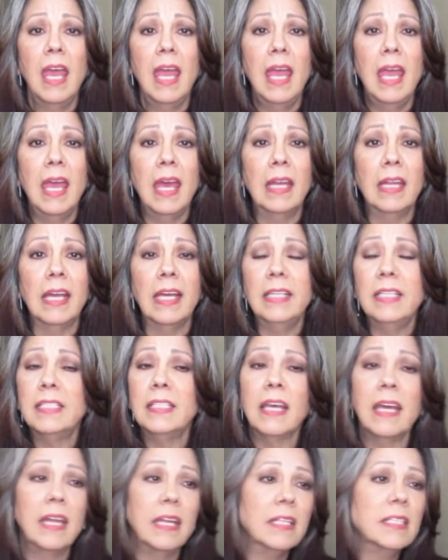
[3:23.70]
and I
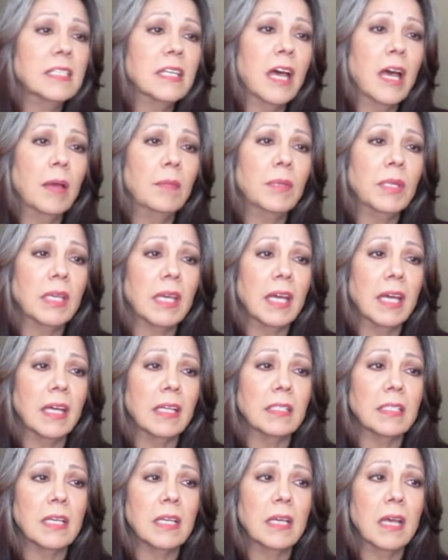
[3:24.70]
decided it's time to
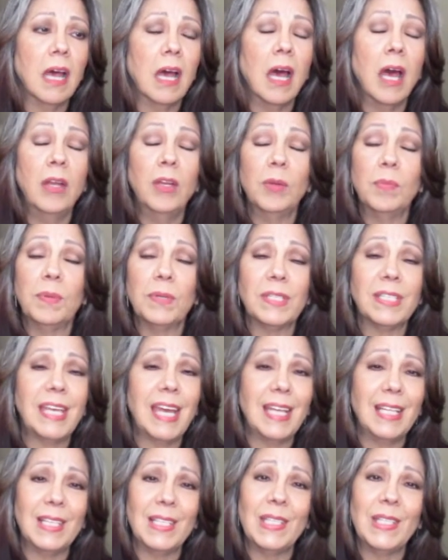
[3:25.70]
get
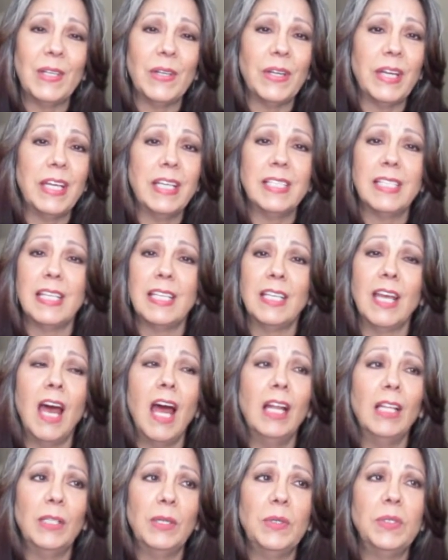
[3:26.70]
100% serious and
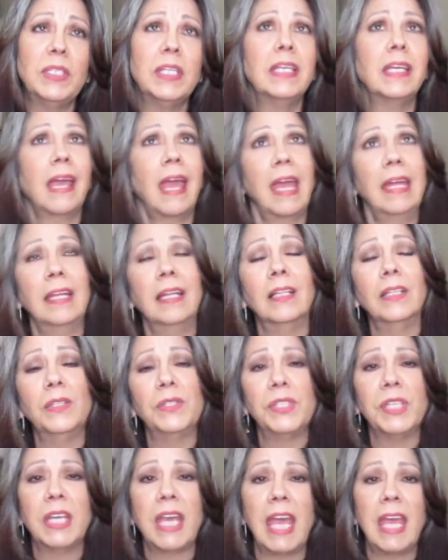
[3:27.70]
not lose it, gain it,
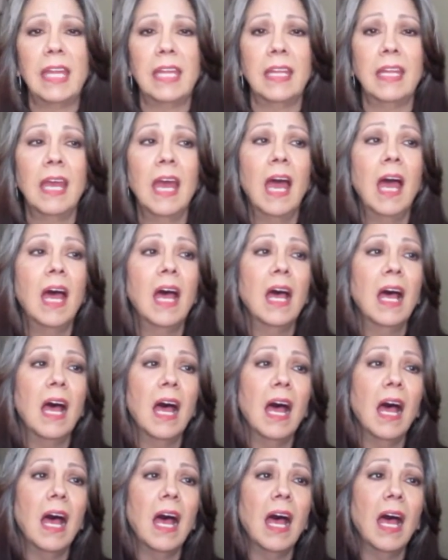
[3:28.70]
lose it, gain it.
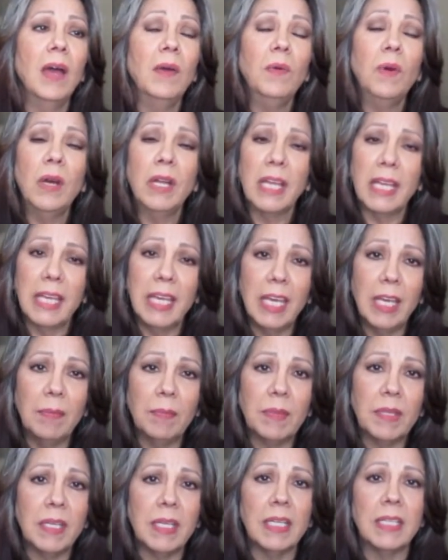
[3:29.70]
I want to
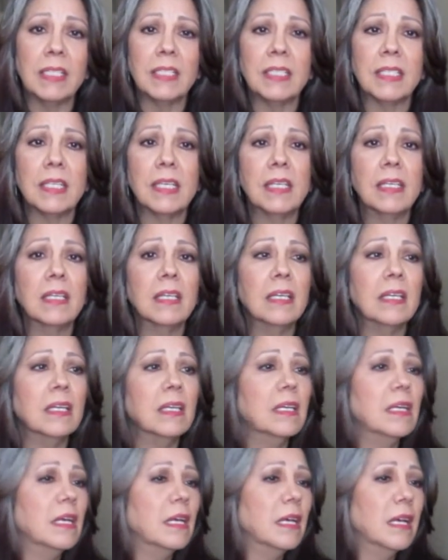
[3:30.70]
keep this
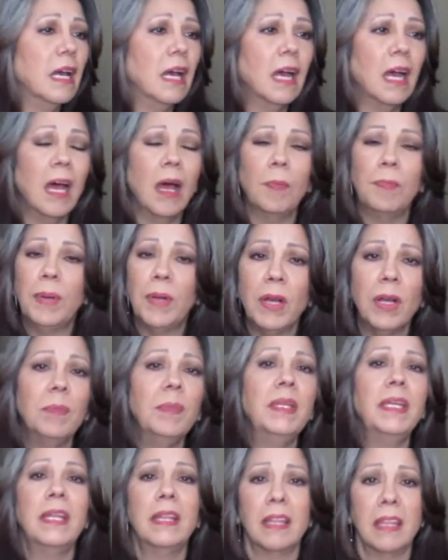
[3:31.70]
a
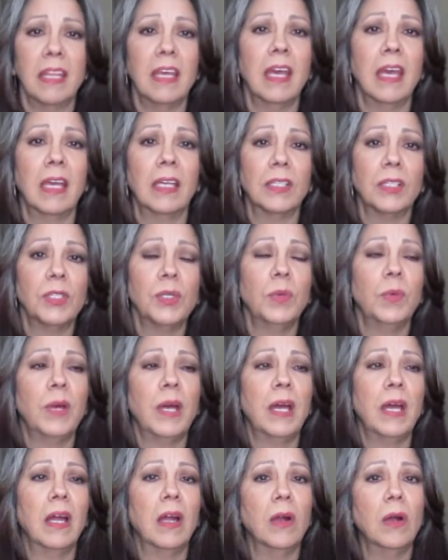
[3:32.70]
permanent thing to
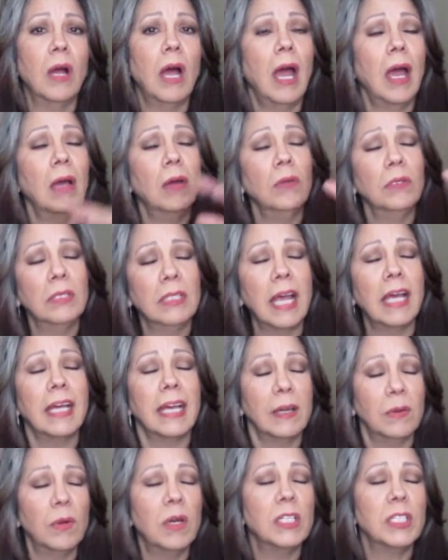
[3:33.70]
where, like
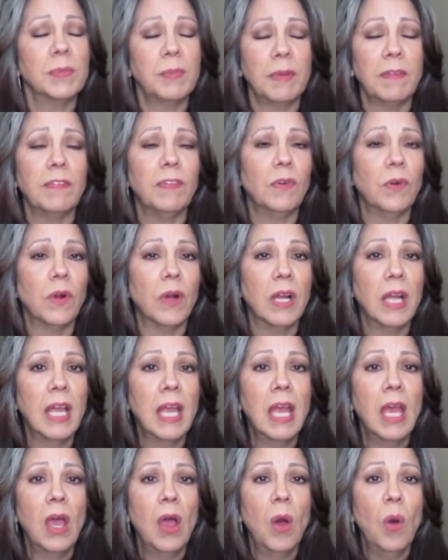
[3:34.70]
I was before.
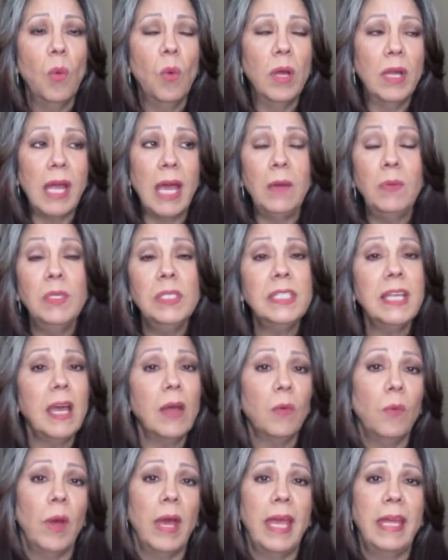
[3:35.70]
When I was
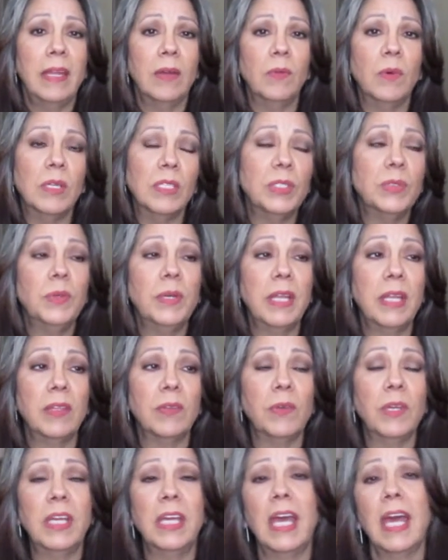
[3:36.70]
that weight at
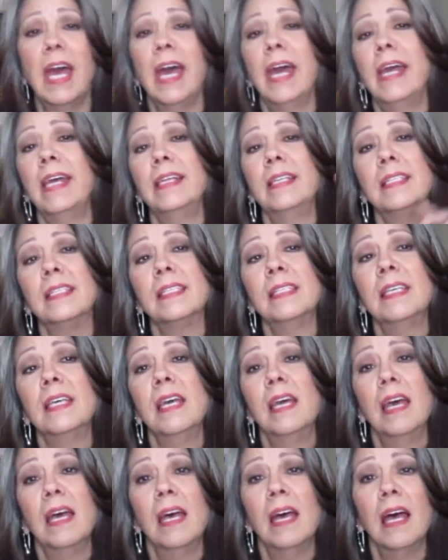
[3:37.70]
123, guys,
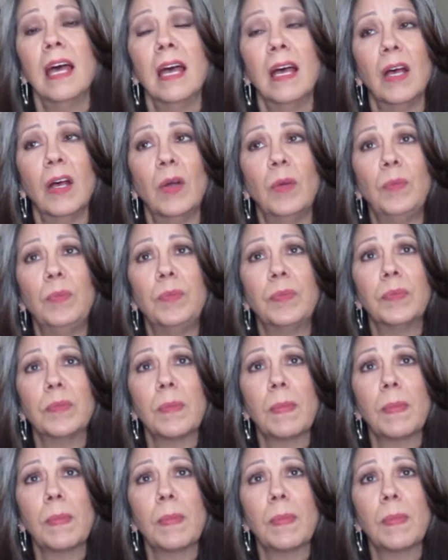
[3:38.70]
I